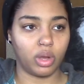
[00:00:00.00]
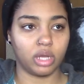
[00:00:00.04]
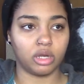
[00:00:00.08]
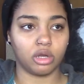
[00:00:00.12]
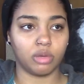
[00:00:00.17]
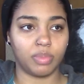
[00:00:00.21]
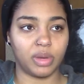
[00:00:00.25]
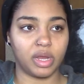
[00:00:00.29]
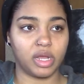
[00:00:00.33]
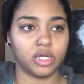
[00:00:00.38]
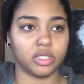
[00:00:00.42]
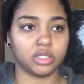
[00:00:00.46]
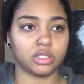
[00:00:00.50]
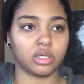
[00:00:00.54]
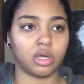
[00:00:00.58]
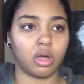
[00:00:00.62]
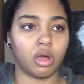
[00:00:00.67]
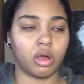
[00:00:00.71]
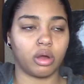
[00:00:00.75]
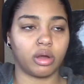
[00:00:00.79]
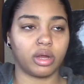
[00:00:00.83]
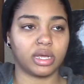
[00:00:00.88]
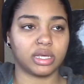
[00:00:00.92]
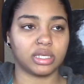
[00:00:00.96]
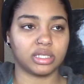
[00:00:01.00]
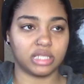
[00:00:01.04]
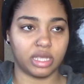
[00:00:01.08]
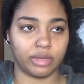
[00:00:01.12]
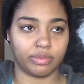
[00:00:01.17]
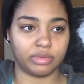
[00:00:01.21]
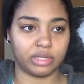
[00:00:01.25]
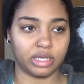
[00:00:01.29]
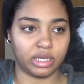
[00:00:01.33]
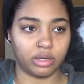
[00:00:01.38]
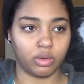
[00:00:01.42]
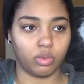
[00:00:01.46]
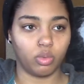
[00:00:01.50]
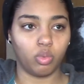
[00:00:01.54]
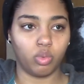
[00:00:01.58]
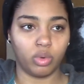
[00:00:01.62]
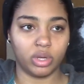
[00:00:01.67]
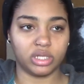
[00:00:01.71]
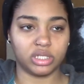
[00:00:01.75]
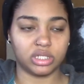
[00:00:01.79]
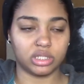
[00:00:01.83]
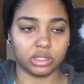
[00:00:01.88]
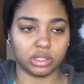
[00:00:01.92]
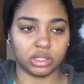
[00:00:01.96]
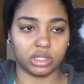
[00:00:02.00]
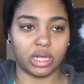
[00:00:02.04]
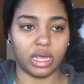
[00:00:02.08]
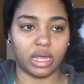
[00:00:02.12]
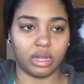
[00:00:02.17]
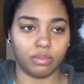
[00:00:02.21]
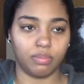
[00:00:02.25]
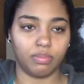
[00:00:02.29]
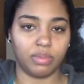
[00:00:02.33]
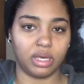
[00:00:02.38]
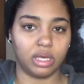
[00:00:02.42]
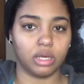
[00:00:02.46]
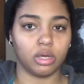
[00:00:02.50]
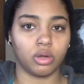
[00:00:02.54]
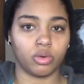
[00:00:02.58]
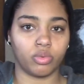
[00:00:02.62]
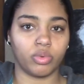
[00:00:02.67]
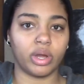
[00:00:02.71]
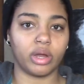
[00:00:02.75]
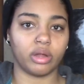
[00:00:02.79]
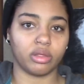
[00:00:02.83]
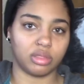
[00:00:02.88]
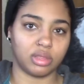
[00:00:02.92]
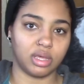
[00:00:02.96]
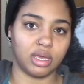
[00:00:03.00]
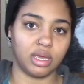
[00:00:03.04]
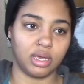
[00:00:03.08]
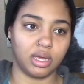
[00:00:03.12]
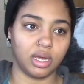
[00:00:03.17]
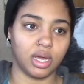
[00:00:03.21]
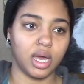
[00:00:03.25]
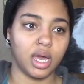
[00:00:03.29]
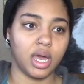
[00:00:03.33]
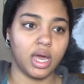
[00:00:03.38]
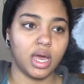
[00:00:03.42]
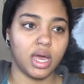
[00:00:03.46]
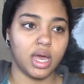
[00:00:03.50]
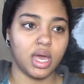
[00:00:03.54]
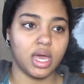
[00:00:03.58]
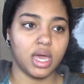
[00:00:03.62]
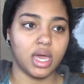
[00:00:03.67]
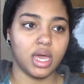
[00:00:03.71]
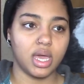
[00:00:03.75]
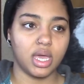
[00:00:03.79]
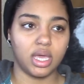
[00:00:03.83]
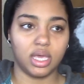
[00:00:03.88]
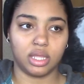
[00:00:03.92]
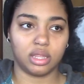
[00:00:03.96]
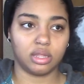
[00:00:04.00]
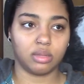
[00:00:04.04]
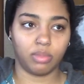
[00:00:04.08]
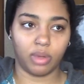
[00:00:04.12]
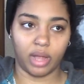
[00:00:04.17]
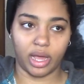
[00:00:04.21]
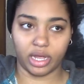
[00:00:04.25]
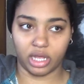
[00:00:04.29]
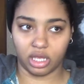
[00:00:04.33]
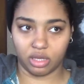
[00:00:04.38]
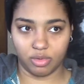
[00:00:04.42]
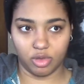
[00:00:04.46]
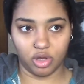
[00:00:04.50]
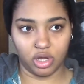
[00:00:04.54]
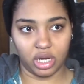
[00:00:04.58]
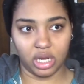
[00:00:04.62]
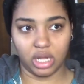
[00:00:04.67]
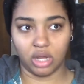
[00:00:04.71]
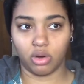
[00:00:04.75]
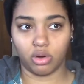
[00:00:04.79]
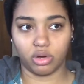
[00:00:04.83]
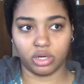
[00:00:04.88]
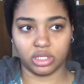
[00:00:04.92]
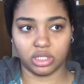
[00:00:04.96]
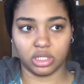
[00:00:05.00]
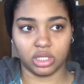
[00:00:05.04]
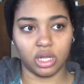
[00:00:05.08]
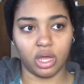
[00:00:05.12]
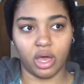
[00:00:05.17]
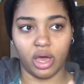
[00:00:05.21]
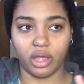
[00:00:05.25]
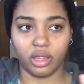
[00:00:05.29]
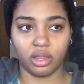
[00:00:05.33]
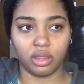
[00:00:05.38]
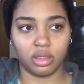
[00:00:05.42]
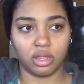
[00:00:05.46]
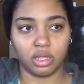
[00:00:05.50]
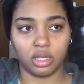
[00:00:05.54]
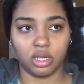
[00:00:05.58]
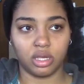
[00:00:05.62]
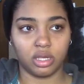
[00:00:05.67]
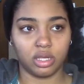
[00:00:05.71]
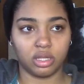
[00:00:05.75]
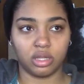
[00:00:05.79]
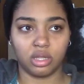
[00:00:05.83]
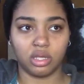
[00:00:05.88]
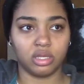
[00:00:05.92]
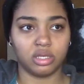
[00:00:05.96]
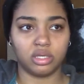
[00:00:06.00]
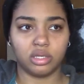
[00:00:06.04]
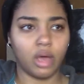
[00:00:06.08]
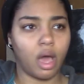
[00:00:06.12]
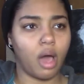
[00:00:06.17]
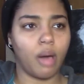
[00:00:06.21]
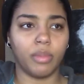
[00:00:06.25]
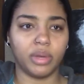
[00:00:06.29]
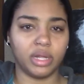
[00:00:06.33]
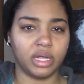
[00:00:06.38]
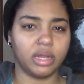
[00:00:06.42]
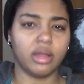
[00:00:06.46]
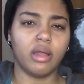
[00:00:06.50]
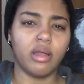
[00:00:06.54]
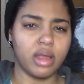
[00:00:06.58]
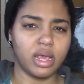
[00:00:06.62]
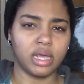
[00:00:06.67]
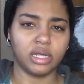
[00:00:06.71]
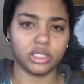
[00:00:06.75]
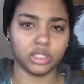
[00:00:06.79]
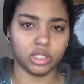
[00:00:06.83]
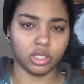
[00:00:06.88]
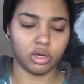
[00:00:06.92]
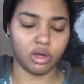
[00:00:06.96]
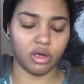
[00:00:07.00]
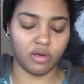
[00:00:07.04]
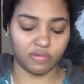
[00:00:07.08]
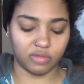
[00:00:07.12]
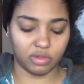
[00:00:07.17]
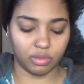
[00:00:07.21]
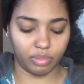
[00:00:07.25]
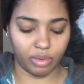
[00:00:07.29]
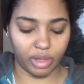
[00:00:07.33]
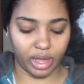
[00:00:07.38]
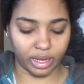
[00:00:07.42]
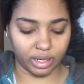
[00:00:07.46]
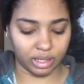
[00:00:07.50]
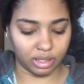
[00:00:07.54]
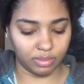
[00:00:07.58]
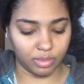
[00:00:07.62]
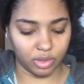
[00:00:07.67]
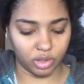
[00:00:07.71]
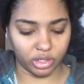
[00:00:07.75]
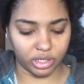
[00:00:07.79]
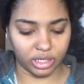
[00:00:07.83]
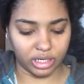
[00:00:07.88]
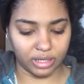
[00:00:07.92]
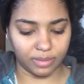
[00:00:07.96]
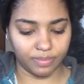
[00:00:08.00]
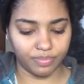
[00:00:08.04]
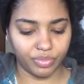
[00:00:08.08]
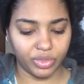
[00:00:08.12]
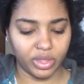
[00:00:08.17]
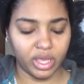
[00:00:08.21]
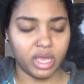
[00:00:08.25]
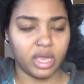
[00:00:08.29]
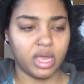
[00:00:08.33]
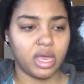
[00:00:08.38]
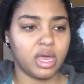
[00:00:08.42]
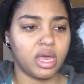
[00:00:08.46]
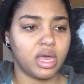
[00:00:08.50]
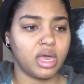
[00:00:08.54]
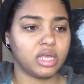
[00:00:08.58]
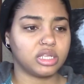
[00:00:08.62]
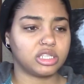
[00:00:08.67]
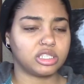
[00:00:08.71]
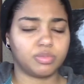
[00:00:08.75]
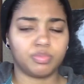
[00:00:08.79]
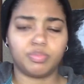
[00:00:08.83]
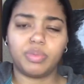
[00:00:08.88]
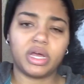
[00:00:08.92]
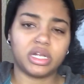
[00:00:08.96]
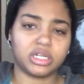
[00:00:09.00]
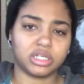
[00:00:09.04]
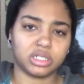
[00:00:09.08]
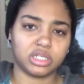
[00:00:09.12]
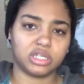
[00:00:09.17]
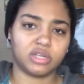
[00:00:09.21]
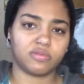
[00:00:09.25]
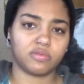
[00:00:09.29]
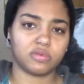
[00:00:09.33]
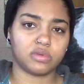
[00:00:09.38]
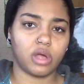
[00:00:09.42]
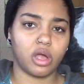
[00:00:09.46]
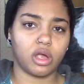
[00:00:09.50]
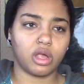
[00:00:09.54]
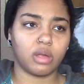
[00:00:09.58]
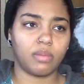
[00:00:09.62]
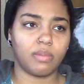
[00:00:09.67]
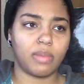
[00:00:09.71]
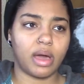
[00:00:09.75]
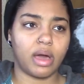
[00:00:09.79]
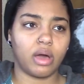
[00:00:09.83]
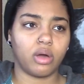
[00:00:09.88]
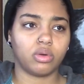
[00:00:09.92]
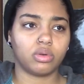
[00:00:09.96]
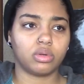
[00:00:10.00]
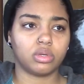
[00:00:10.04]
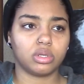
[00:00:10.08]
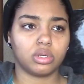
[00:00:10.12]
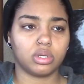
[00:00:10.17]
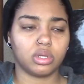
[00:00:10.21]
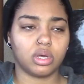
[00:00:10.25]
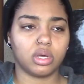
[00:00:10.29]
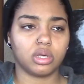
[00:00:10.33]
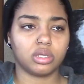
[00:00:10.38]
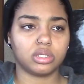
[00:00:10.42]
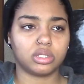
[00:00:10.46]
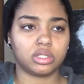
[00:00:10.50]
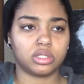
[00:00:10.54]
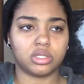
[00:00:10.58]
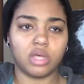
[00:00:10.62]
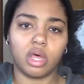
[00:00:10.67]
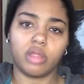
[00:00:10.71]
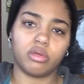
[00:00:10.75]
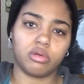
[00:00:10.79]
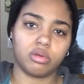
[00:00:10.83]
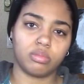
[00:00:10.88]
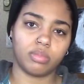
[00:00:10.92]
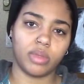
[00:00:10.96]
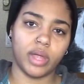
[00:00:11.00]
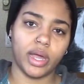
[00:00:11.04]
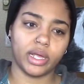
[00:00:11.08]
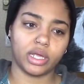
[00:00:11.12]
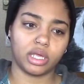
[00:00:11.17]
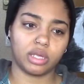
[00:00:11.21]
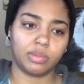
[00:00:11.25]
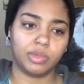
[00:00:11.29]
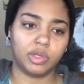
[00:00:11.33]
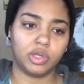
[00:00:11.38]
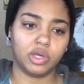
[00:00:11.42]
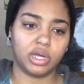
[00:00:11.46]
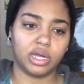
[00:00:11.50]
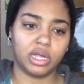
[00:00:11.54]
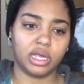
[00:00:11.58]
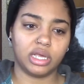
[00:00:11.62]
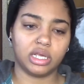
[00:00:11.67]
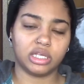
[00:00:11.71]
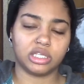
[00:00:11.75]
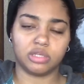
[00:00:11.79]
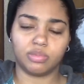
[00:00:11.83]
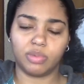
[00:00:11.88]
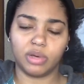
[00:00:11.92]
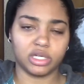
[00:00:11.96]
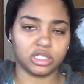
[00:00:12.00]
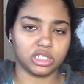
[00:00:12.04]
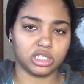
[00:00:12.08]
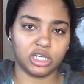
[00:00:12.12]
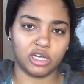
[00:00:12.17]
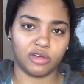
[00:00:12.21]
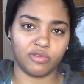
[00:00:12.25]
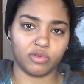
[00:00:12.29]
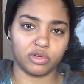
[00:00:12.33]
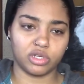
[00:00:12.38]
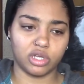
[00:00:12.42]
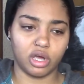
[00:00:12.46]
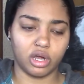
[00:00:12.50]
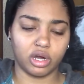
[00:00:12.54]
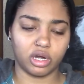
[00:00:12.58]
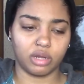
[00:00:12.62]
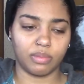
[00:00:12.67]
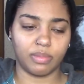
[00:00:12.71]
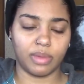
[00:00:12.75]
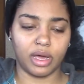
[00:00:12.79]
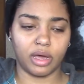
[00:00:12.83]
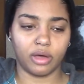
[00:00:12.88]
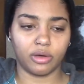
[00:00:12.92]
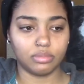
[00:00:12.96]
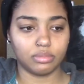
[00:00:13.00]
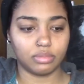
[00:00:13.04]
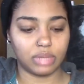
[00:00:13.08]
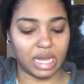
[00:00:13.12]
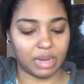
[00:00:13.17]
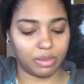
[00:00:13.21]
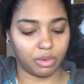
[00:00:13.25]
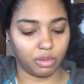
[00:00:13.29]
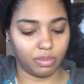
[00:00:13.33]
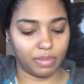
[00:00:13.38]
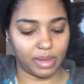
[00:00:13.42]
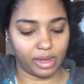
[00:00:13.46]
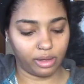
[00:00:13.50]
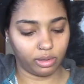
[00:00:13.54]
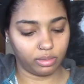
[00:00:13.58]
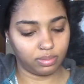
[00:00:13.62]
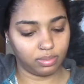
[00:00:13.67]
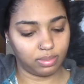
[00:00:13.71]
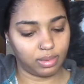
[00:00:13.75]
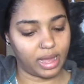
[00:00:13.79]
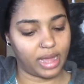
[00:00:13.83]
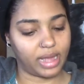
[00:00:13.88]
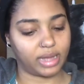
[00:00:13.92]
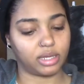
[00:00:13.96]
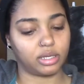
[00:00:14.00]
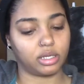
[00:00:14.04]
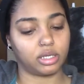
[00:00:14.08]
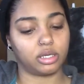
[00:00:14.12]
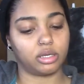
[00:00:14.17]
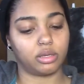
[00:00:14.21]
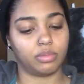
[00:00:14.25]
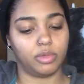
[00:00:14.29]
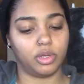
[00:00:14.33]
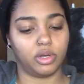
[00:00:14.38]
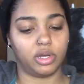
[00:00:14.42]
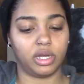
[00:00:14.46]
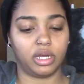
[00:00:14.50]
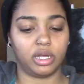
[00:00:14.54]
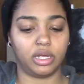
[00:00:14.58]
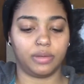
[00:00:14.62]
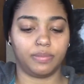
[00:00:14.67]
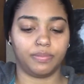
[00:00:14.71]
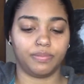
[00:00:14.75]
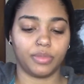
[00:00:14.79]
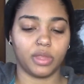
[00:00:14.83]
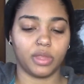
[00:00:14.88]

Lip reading: and her parents are accepting, which can be a rare thing in the black community, or is not the dominant nature of the black community. Especially if we're talking about southern black community, especially if we're talking about Bible Belt black community.